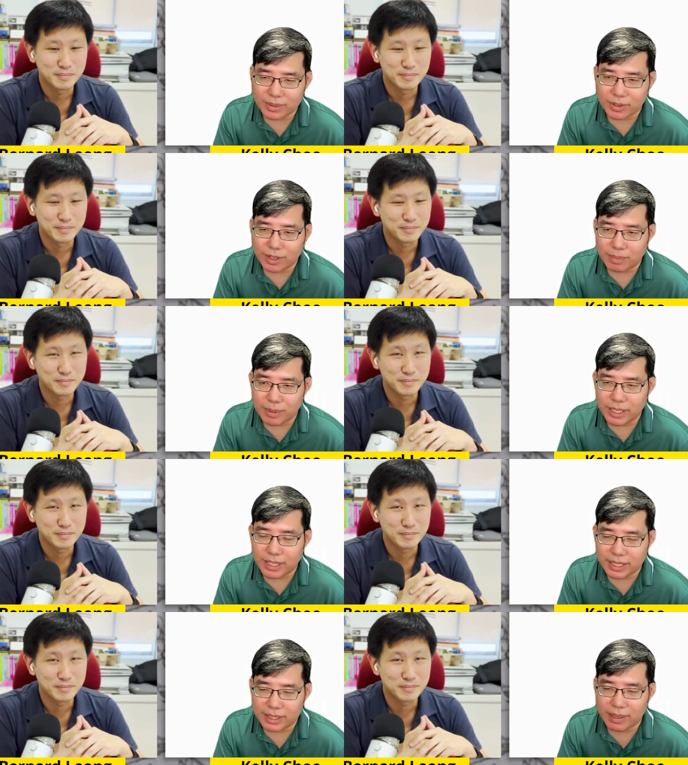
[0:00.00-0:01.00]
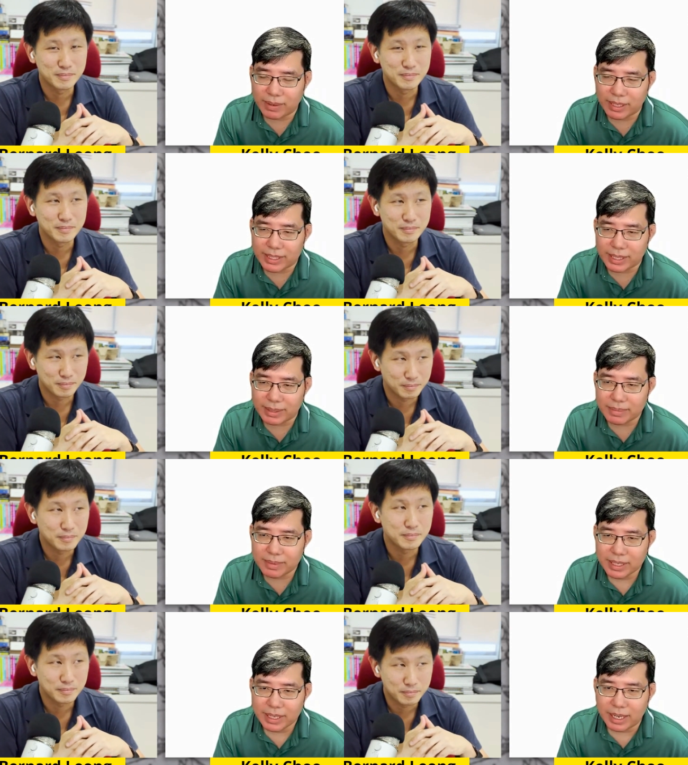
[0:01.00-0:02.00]
Speaker 1: so corporate as well as um
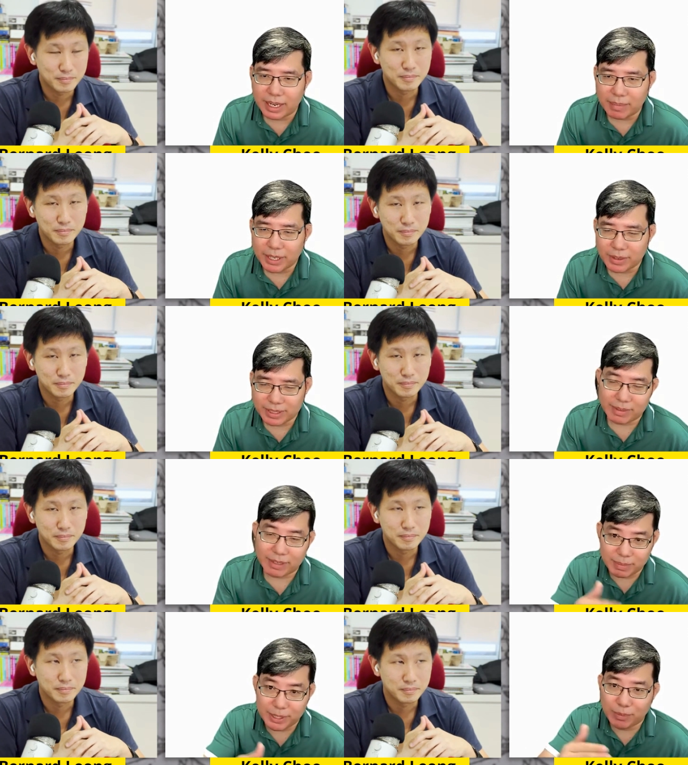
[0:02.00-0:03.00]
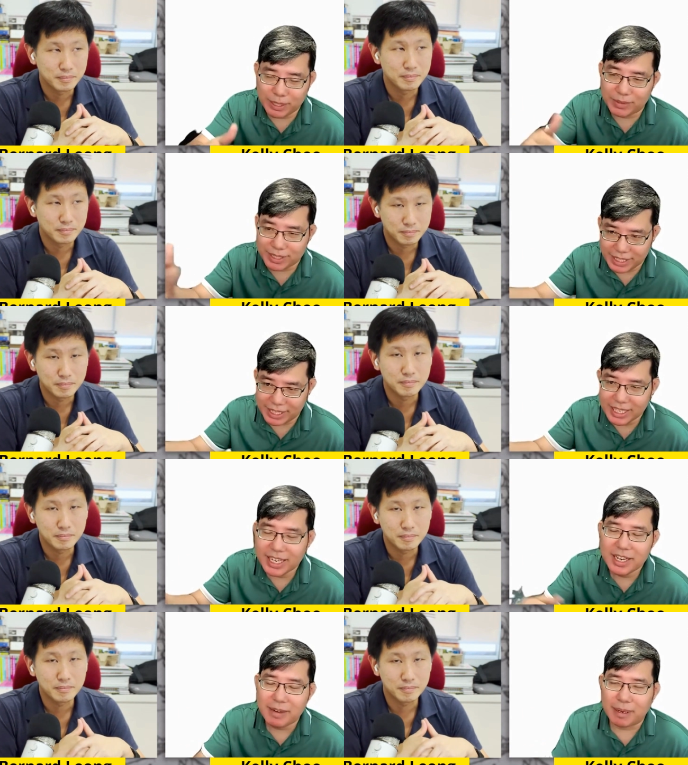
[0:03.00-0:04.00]
uh, B, sometimes B two B to C,
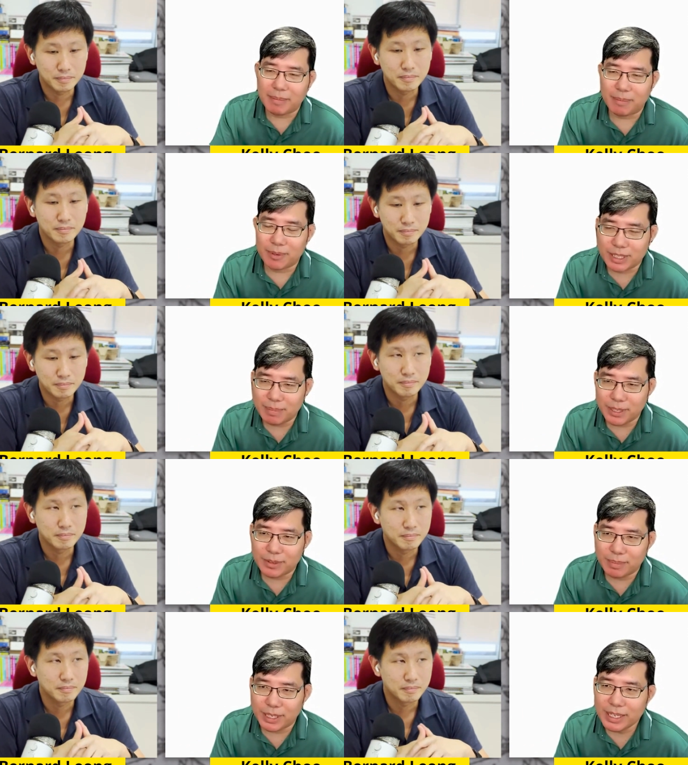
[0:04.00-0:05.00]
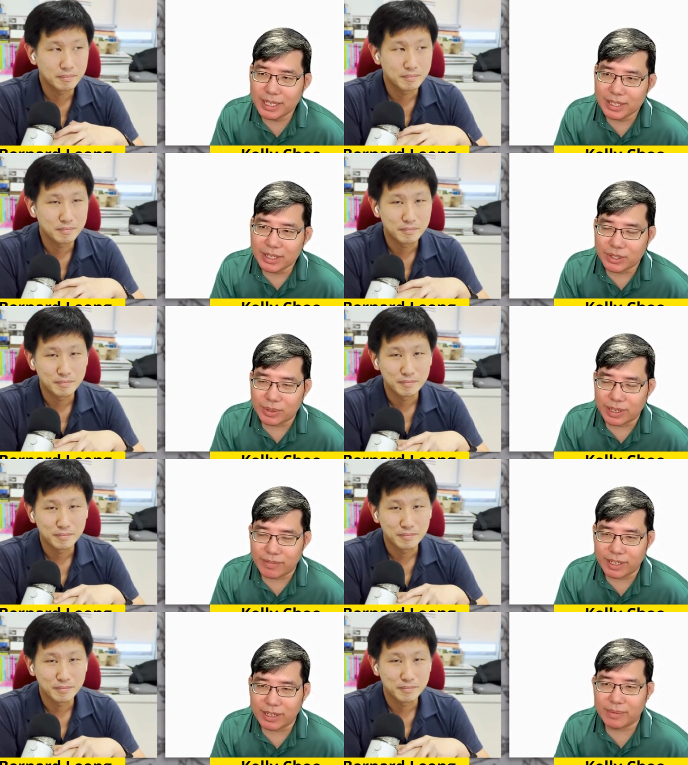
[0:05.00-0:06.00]
but mostly B two B. So
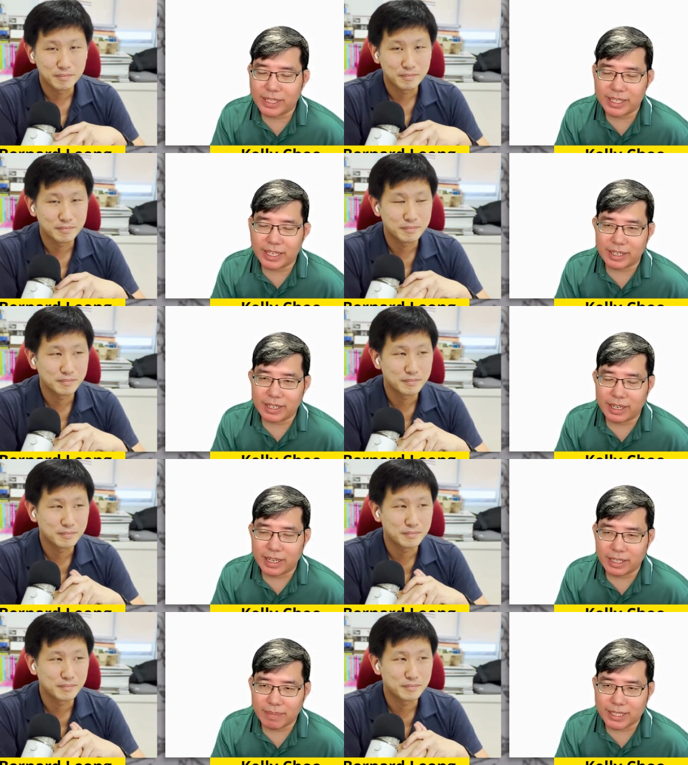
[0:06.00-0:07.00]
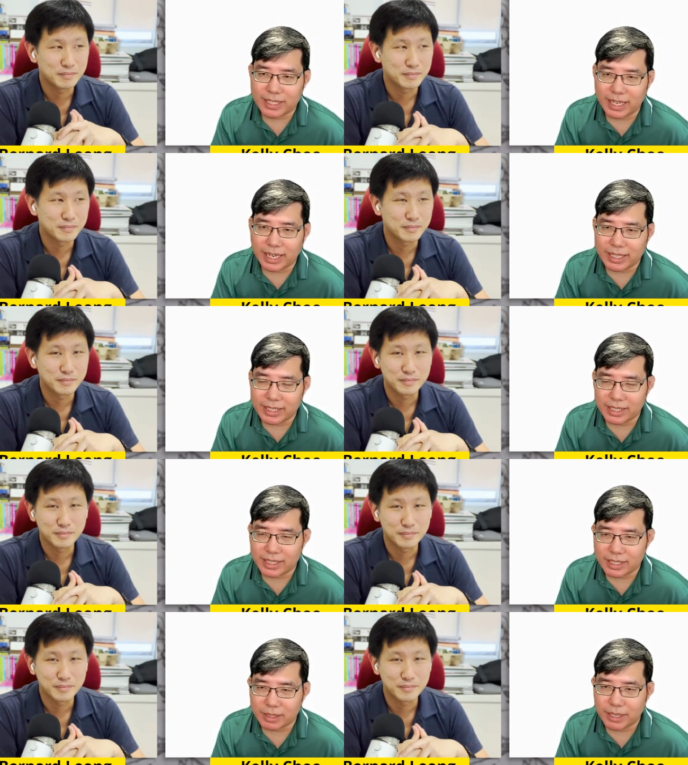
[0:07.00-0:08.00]
definitely, we think that, that enterprise A I is
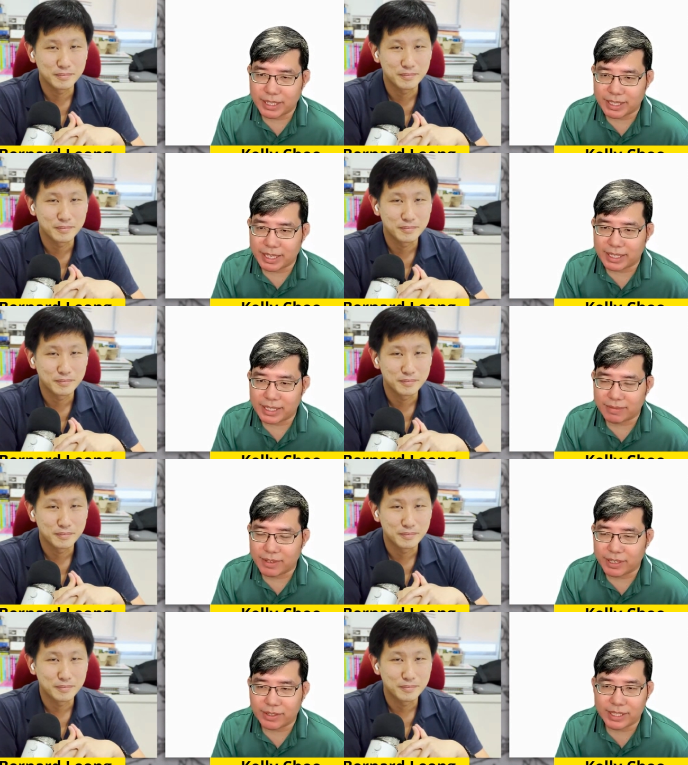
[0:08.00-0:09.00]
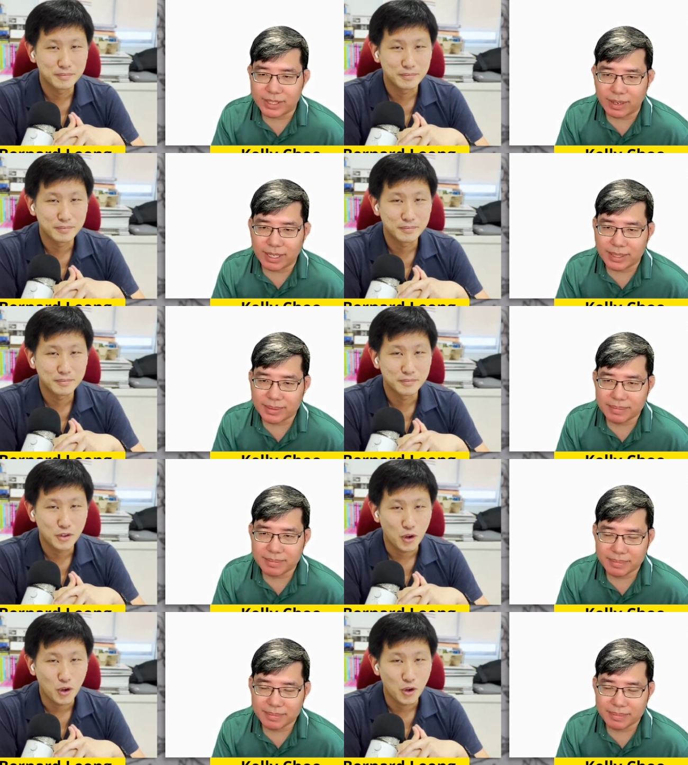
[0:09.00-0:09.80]
is a space that is very interesting to us.